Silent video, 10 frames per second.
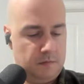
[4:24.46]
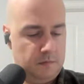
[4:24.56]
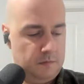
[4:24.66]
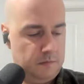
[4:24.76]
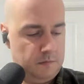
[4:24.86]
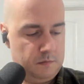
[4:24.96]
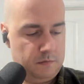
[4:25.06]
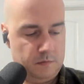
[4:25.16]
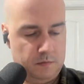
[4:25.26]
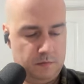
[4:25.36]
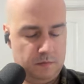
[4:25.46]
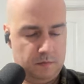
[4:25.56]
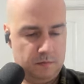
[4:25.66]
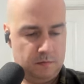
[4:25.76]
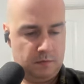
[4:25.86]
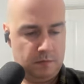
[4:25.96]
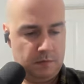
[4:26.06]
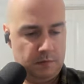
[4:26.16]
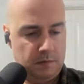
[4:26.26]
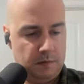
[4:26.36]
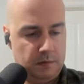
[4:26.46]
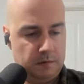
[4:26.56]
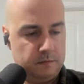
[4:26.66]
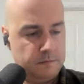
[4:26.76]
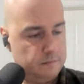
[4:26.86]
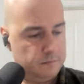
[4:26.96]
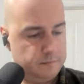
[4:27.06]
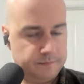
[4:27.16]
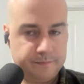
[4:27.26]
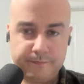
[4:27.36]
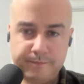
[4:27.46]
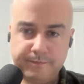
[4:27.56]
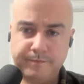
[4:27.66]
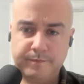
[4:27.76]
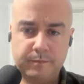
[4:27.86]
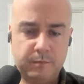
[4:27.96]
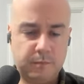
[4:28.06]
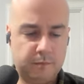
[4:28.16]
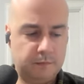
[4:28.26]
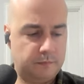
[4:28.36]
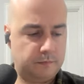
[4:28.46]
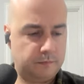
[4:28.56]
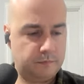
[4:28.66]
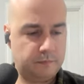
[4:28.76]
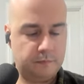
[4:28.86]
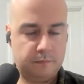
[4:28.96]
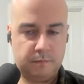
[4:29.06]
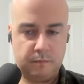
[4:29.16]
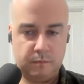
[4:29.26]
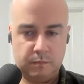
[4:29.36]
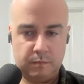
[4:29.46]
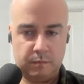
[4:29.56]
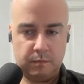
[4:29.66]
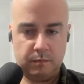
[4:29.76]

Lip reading: (silent)